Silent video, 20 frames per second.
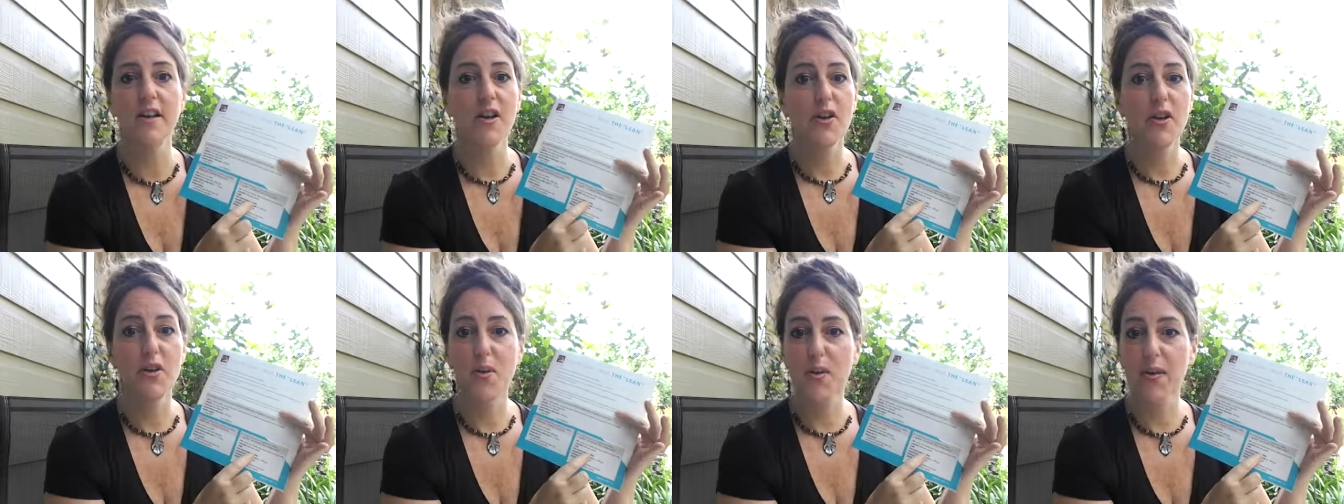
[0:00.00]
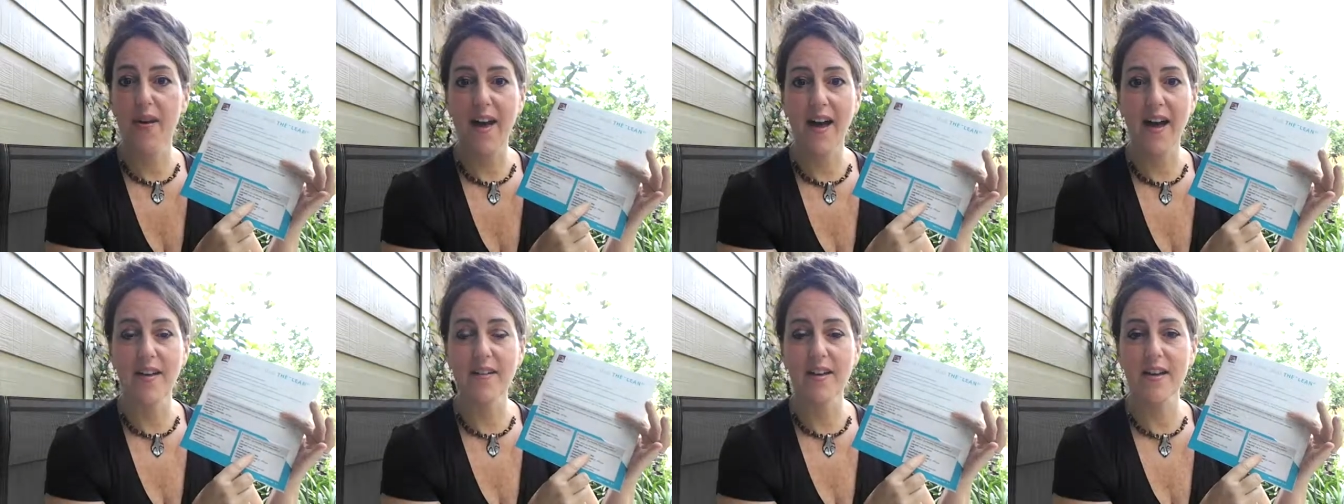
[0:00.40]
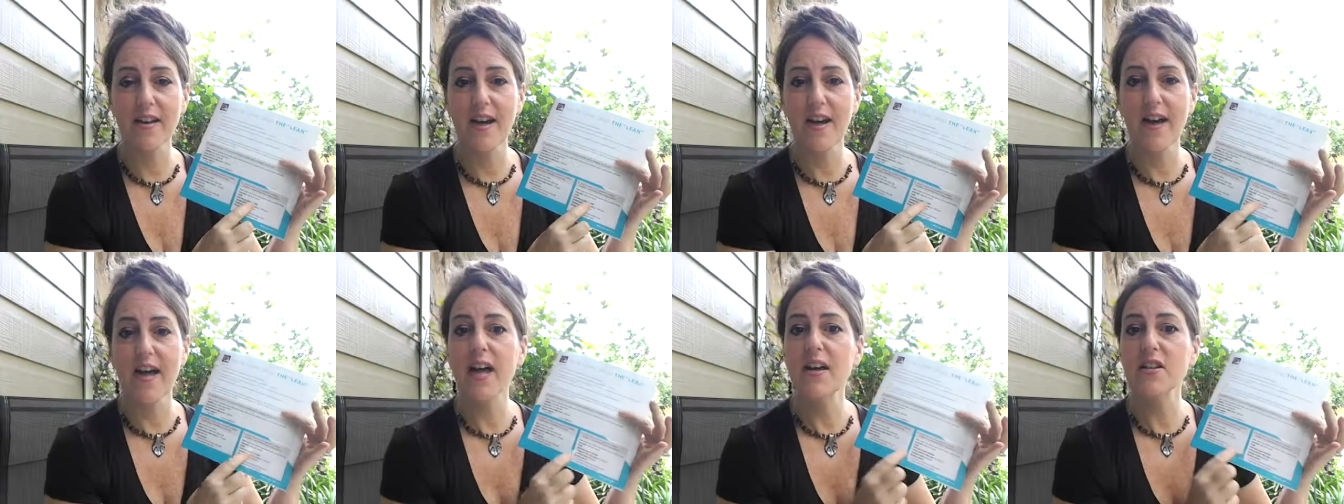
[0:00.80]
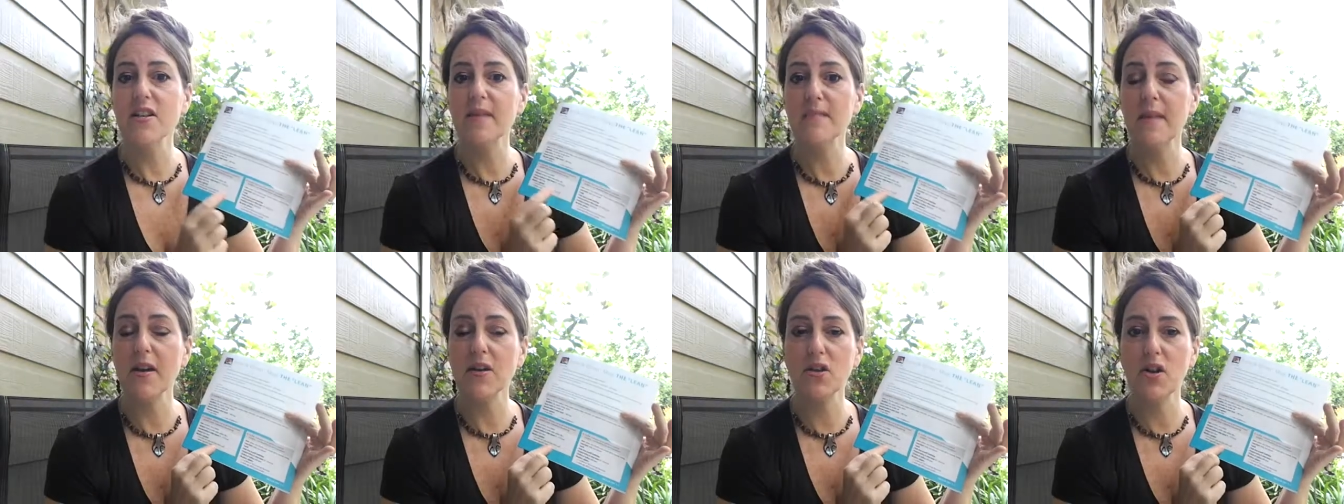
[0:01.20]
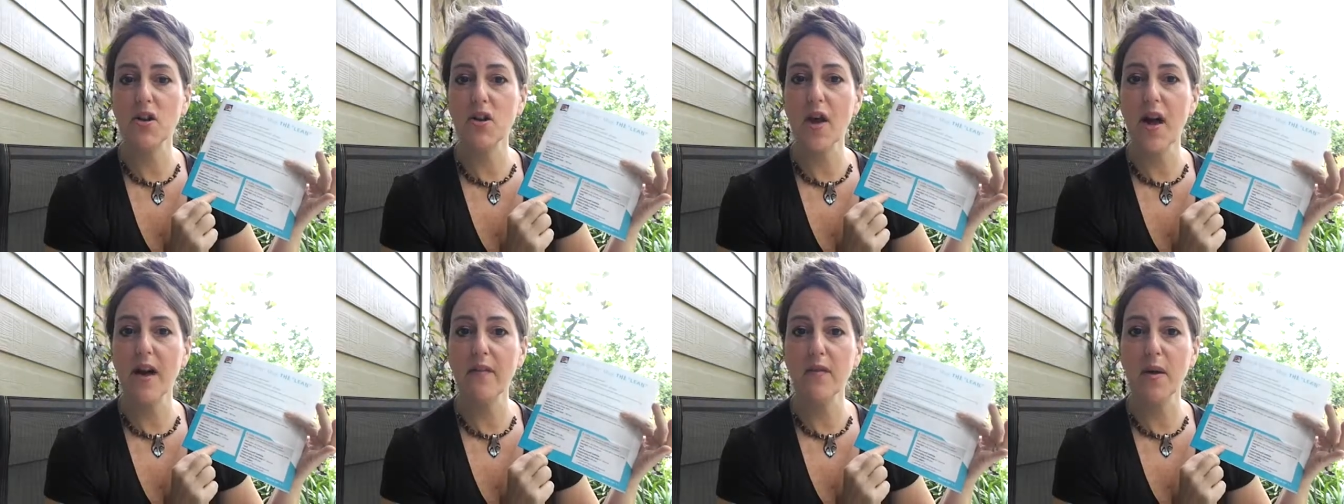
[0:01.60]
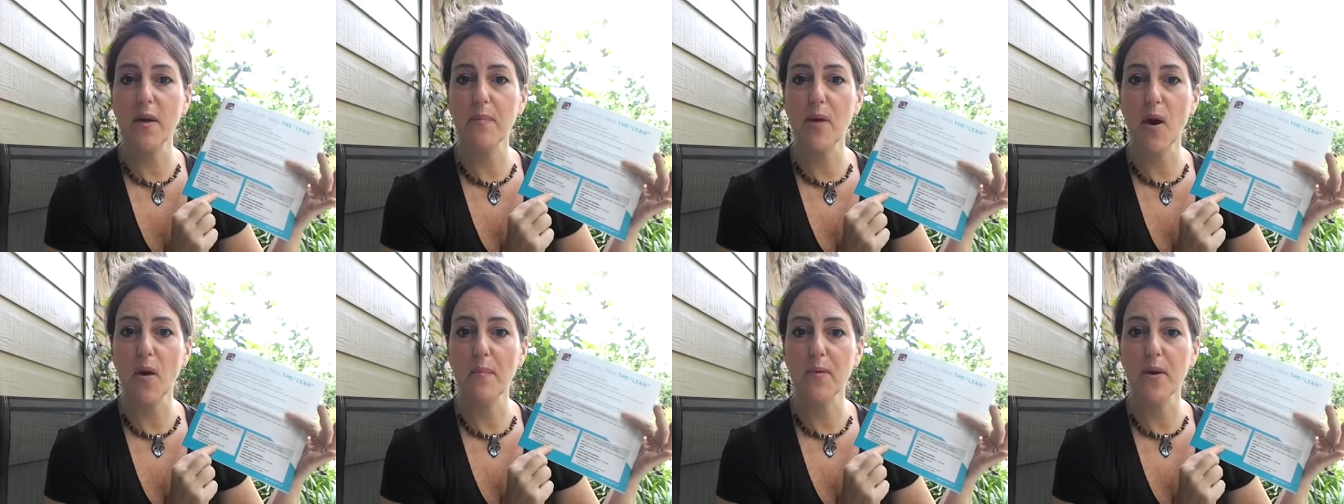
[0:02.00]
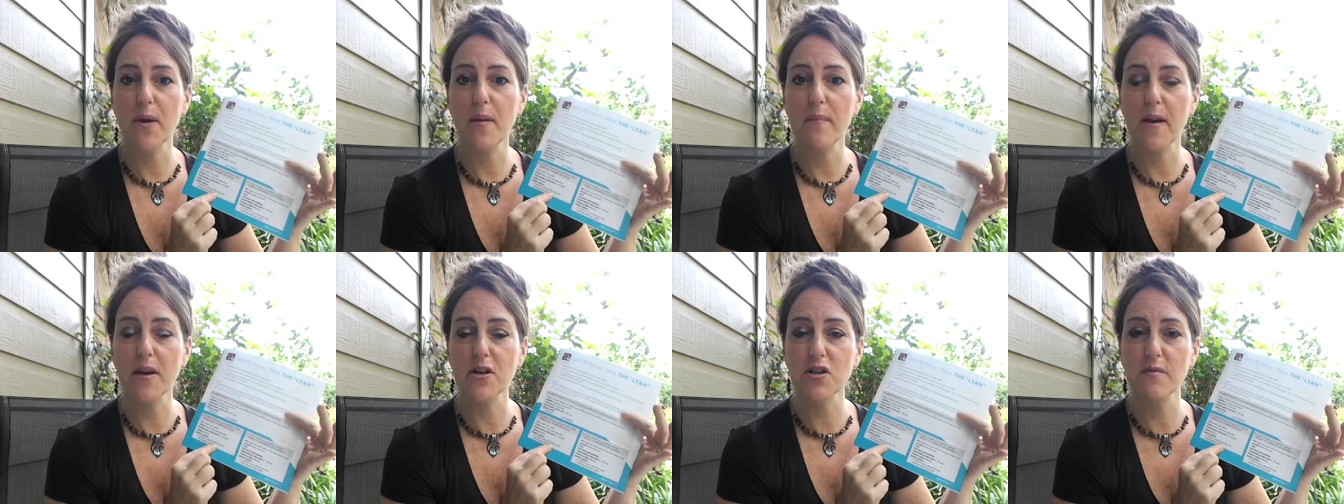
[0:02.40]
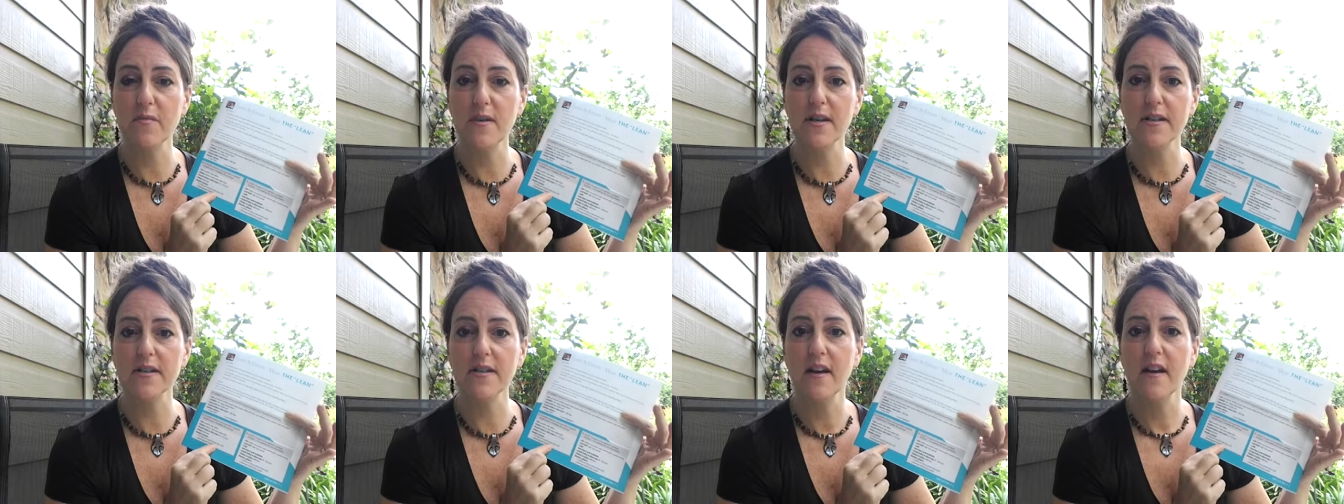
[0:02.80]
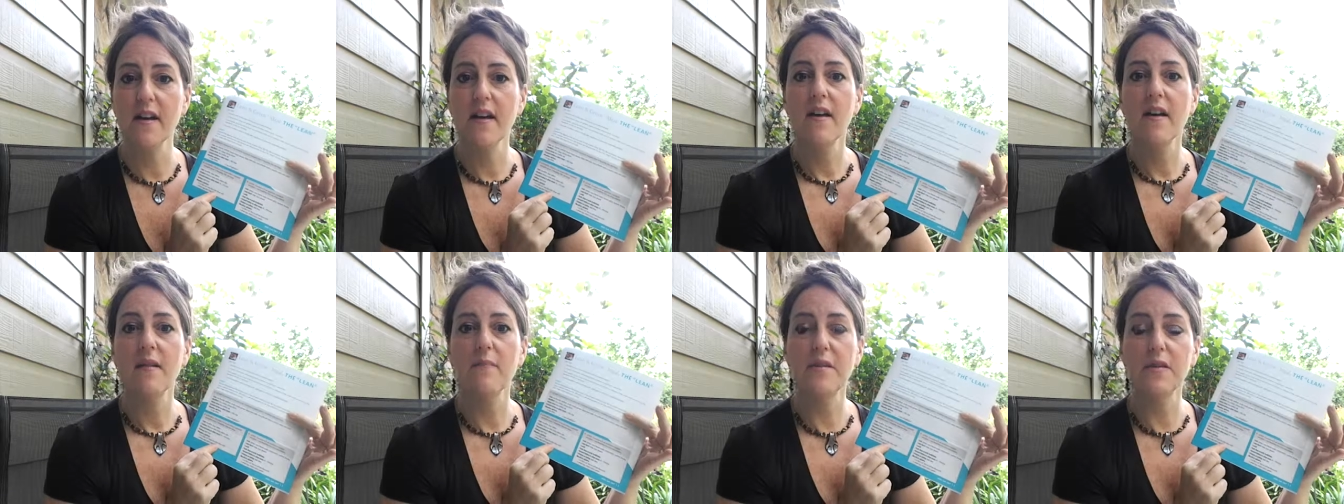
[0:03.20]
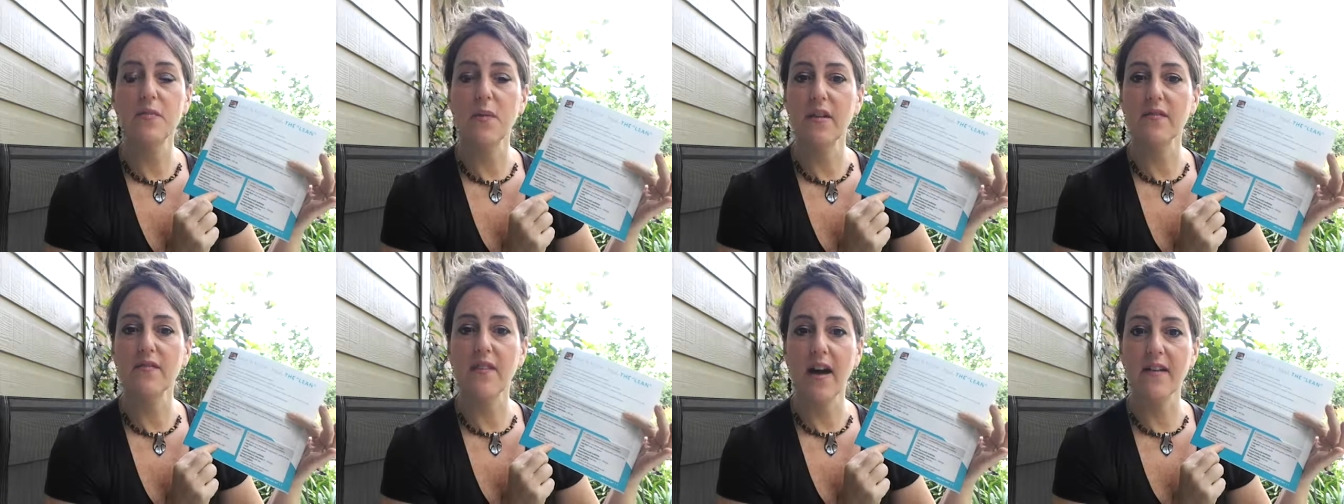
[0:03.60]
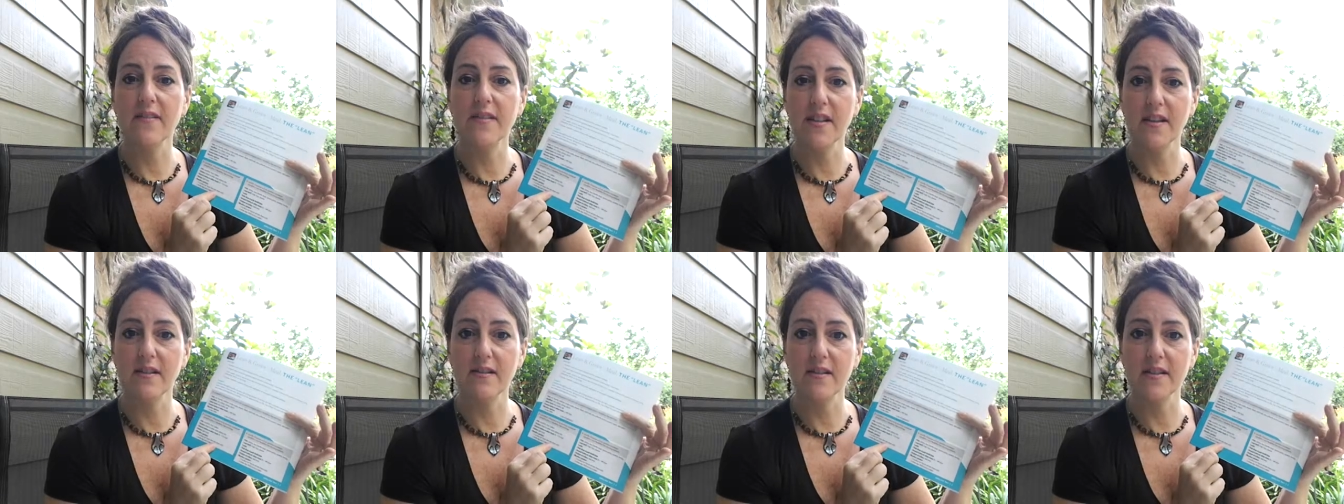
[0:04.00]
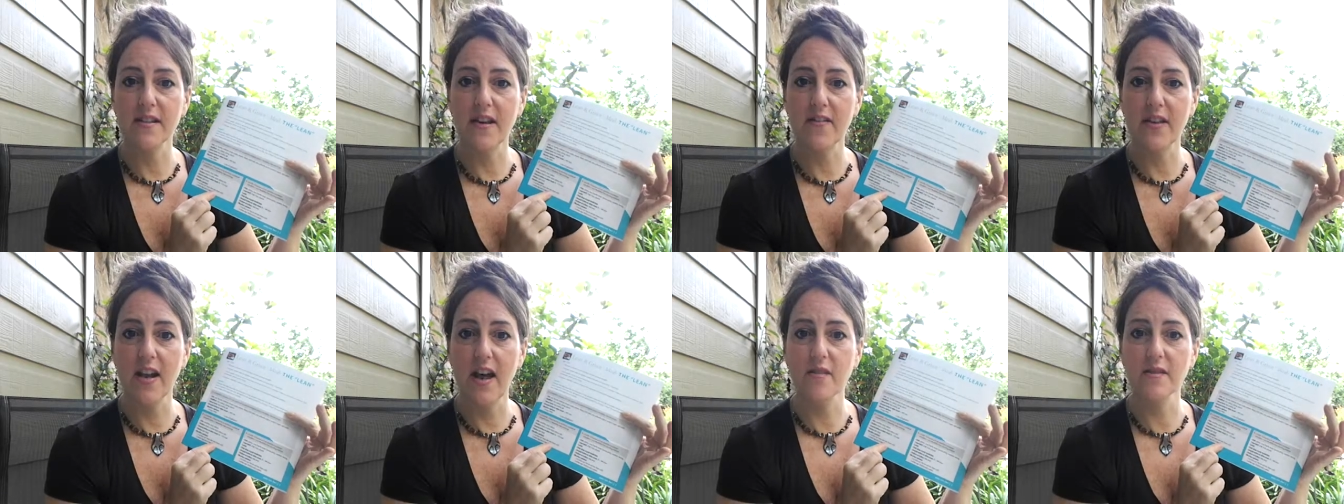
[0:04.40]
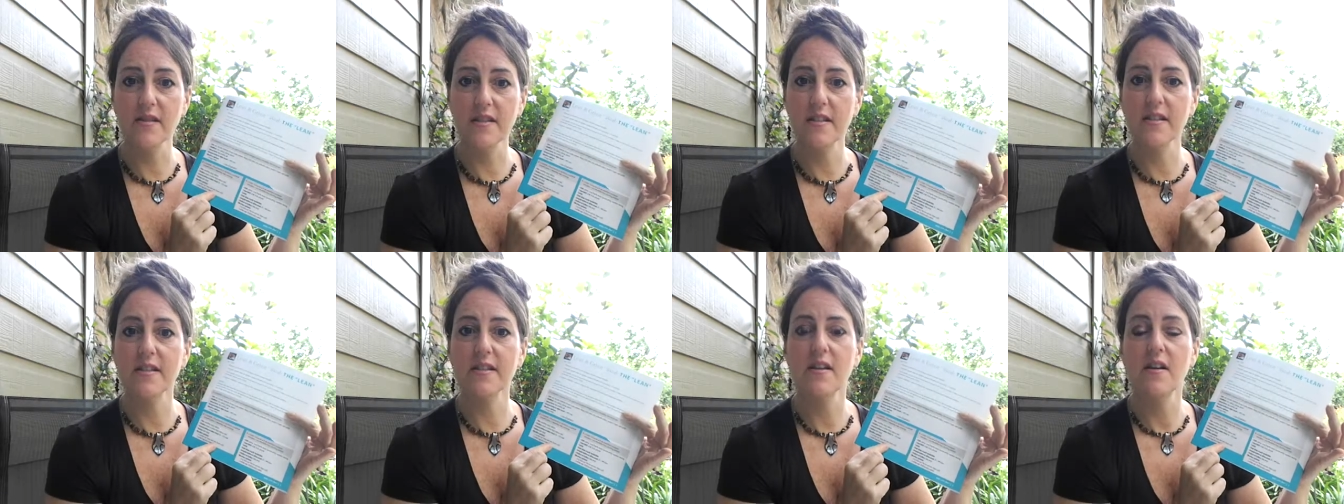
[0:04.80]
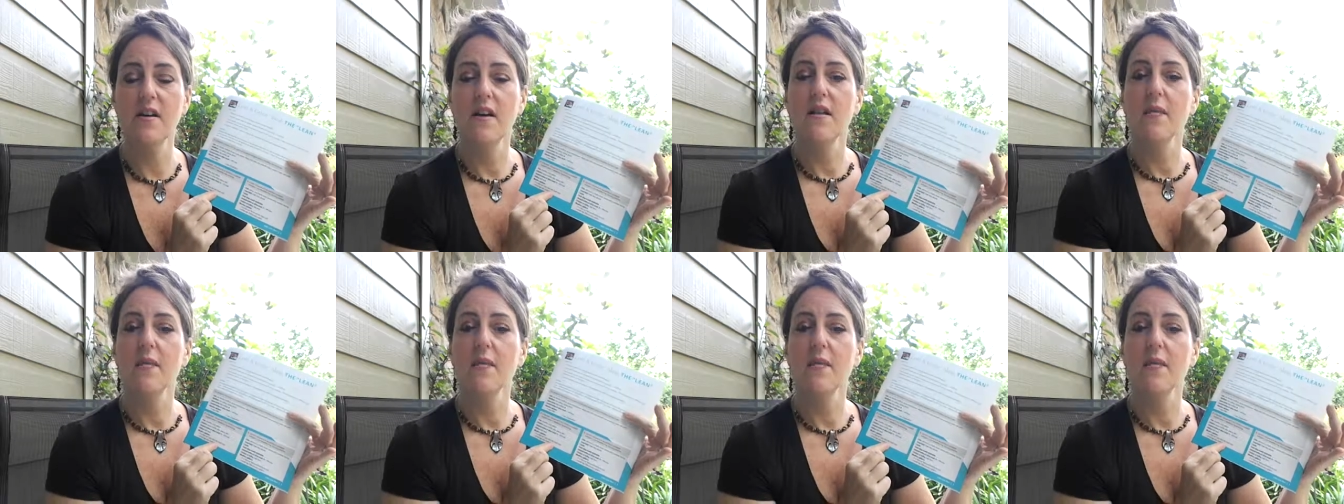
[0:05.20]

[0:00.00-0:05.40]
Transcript: you can have it, and just make sure you have the appropriate measurements between 5, 6, and 7 ounces.